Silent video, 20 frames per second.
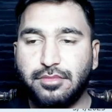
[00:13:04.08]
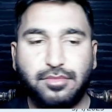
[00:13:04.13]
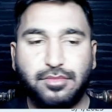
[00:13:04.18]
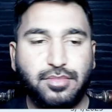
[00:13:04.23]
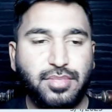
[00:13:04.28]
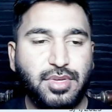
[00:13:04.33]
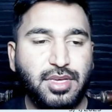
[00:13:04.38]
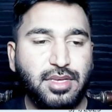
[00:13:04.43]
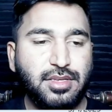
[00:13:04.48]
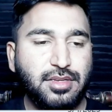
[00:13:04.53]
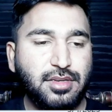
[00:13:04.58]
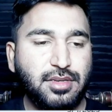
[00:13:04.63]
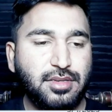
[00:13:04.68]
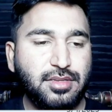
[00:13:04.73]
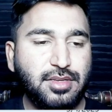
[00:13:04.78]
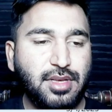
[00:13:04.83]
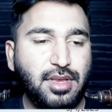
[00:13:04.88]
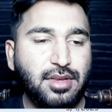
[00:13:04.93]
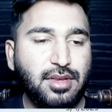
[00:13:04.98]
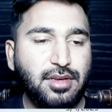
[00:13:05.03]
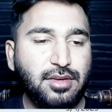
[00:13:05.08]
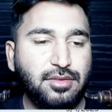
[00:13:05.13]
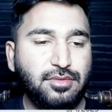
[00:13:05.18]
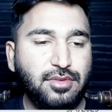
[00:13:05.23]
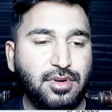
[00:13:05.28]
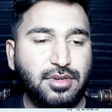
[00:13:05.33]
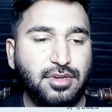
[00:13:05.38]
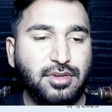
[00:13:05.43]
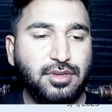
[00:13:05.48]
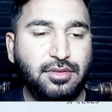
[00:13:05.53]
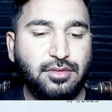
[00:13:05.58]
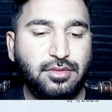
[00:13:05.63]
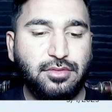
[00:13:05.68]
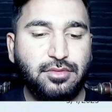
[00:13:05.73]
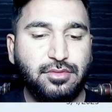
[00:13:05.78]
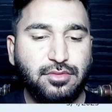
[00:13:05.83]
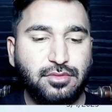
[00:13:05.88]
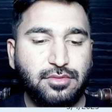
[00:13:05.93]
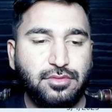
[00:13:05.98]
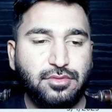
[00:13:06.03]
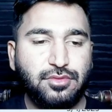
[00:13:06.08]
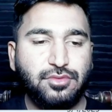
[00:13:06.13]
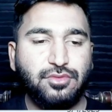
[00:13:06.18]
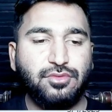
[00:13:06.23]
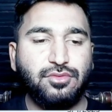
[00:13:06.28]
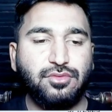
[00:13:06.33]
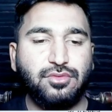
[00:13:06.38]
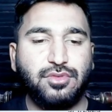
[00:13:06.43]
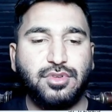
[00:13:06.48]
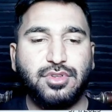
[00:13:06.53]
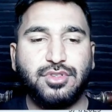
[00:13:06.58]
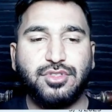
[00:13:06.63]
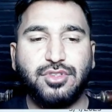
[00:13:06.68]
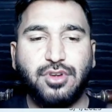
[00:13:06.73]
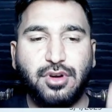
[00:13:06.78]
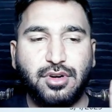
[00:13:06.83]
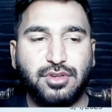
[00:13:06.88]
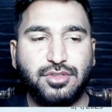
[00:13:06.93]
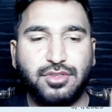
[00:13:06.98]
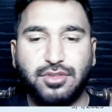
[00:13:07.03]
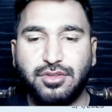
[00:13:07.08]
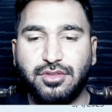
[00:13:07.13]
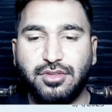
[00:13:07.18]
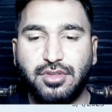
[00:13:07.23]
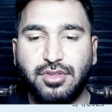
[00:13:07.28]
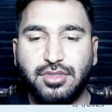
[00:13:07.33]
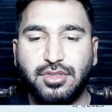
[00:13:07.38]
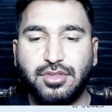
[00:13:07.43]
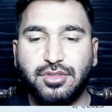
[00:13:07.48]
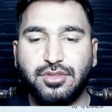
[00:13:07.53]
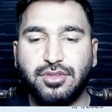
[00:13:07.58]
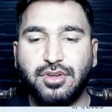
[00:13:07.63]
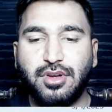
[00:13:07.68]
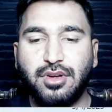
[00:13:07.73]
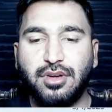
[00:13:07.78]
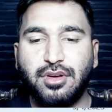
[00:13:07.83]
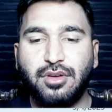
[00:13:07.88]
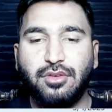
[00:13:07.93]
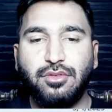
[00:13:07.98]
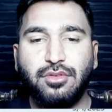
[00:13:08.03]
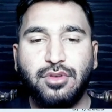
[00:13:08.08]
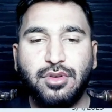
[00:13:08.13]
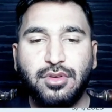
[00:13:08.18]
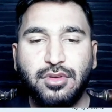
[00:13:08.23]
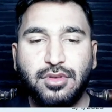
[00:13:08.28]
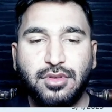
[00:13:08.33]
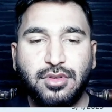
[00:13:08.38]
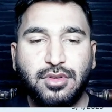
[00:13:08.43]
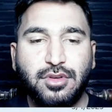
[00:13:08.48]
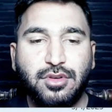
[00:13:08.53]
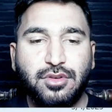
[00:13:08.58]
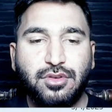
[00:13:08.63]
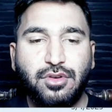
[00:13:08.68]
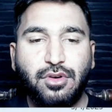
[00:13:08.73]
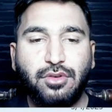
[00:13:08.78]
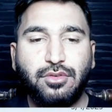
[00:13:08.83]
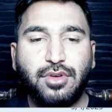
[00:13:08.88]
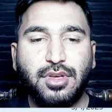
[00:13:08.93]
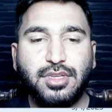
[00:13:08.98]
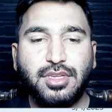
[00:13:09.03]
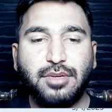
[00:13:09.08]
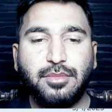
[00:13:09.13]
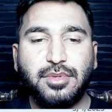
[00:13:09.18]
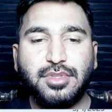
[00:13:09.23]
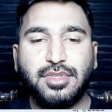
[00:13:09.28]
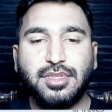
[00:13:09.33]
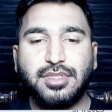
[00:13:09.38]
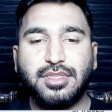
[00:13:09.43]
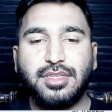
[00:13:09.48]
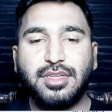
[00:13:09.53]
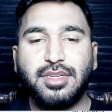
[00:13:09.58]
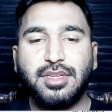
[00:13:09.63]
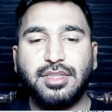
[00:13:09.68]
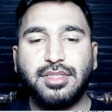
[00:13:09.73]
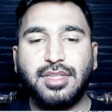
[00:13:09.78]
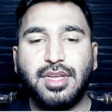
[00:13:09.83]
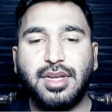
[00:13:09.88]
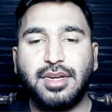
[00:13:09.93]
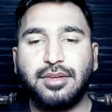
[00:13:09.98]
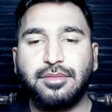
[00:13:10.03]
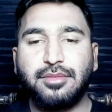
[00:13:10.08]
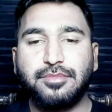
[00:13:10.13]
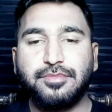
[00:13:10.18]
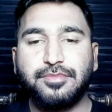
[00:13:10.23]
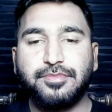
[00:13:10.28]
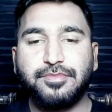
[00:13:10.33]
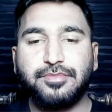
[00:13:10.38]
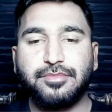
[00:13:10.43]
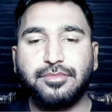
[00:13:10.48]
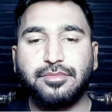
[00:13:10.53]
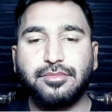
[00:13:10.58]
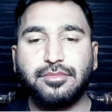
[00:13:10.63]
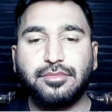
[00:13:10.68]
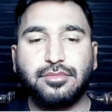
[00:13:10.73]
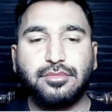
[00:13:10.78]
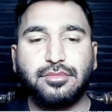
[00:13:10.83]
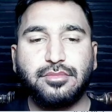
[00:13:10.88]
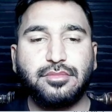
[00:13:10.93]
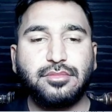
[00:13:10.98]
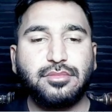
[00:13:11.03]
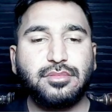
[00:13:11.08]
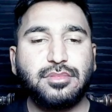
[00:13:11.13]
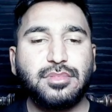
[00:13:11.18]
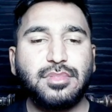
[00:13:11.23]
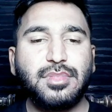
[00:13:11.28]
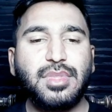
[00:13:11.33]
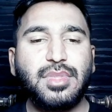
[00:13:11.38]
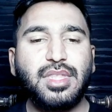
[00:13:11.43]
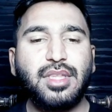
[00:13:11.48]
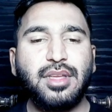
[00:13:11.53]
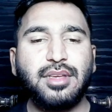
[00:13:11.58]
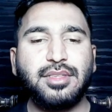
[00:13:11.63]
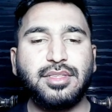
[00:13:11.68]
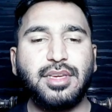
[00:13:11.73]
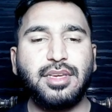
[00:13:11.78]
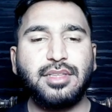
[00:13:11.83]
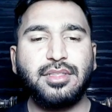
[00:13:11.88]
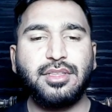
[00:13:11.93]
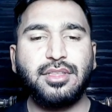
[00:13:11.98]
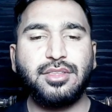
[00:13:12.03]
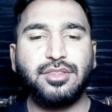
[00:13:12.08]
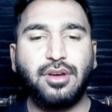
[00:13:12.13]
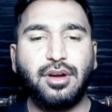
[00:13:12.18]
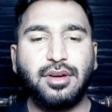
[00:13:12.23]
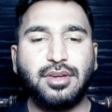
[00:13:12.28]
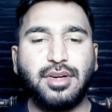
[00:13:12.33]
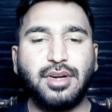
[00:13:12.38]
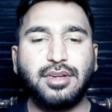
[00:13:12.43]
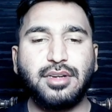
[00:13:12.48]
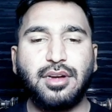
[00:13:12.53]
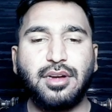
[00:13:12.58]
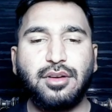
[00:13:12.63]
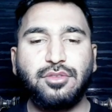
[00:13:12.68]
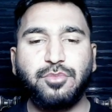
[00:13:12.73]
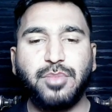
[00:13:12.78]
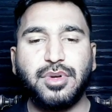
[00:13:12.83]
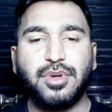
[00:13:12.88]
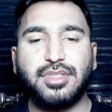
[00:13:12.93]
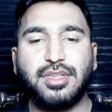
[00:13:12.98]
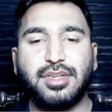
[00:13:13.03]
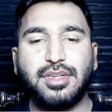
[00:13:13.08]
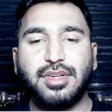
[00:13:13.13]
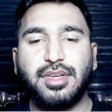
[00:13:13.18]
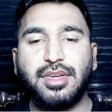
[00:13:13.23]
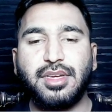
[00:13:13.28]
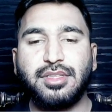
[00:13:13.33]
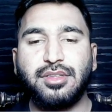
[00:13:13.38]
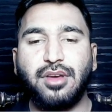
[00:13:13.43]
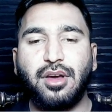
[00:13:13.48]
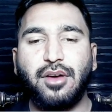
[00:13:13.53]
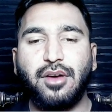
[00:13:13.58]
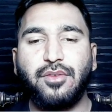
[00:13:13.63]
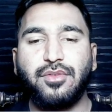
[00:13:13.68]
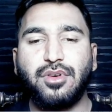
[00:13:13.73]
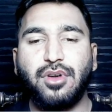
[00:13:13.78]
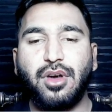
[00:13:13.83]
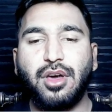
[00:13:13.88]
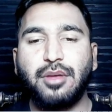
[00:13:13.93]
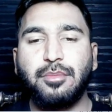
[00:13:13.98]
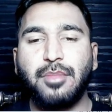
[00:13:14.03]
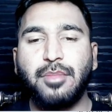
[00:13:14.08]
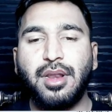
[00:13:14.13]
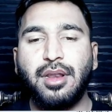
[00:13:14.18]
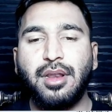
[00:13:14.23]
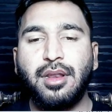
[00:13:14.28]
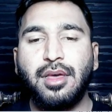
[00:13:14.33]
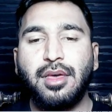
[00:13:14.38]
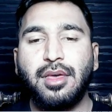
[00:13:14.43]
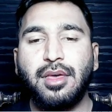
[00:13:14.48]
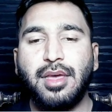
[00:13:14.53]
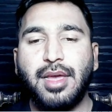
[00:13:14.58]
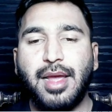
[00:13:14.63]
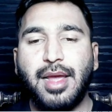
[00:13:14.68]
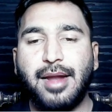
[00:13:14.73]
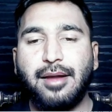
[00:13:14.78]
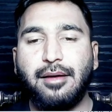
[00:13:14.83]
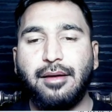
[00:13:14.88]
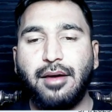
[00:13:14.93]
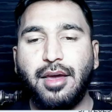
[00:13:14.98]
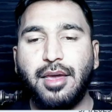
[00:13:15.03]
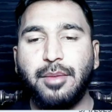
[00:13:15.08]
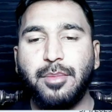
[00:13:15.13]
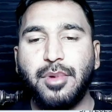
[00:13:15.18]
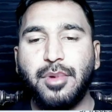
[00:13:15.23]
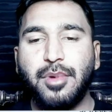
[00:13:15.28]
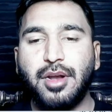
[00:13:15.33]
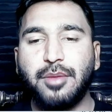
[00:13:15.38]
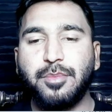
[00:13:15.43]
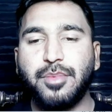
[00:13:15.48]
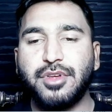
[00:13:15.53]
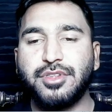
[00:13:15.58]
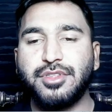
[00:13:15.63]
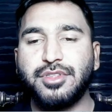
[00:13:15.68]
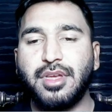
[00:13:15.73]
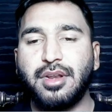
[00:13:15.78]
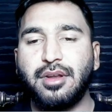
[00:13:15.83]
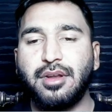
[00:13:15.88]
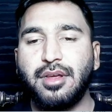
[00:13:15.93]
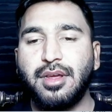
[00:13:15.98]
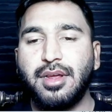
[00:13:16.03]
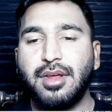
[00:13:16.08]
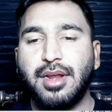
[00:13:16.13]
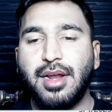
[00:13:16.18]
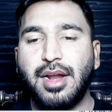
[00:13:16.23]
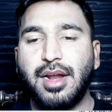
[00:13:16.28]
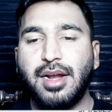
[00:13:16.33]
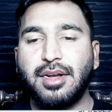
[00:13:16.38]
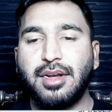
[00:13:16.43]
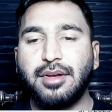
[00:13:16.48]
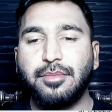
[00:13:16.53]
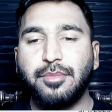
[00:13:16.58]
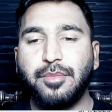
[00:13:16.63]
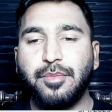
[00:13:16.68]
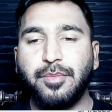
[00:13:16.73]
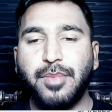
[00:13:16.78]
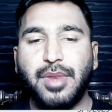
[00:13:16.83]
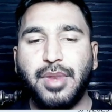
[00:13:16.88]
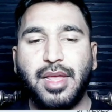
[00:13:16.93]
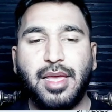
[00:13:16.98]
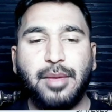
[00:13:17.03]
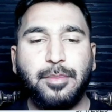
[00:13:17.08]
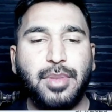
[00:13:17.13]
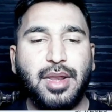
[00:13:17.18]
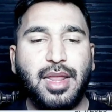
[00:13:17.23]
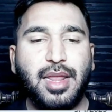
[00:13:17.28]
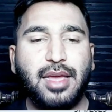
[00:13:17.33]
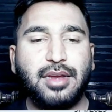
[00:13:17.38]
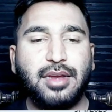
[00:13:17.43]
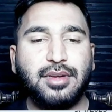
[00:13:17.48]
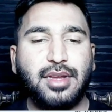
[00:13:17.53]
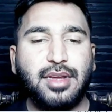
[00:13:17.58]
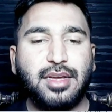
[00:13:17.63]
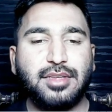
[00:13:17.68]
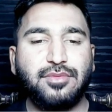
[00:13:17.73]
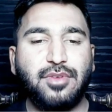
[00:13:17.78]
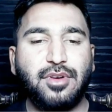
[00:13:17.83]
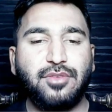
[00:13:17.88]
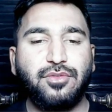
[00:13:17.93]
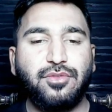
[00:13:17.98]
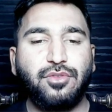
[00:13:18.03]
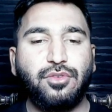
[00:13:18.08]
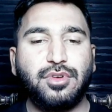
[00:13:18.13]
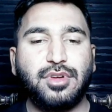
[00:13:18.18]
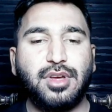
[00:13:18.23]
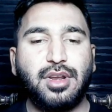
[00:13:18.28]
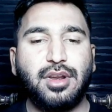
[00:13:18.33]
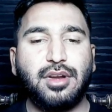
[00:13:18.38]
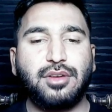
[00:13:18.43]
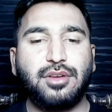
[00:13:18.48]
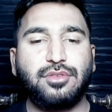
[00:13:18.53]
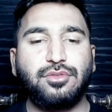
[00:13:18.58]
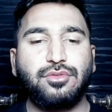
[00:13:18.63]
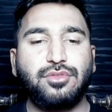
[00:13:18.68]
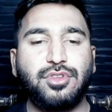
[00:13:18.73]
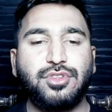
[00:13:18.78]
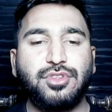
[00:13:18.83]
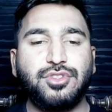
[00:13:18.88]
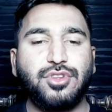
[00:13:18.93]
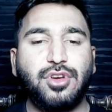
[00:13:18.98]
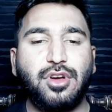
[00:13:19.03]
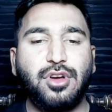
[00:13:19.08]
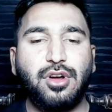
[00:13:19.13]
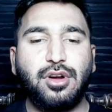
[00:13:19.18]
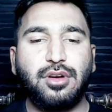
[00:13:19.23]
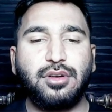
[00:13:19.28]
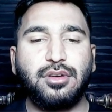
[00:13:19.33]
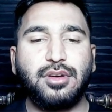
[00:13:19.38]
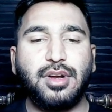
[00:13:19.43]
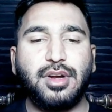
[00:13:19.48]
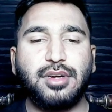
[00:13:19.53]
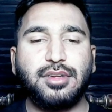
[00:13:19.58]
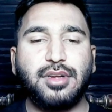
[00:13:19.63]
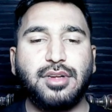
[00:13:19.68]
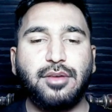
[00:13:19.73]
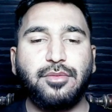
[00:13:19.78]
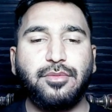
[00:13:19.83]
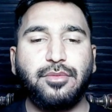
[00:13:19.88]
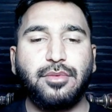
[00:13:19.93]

paste in cell A22 in chart sheet. This is done now. Now question number 16 is that change the chart title to percentage of normal and high blood pressure and apply black text font color to the chart title.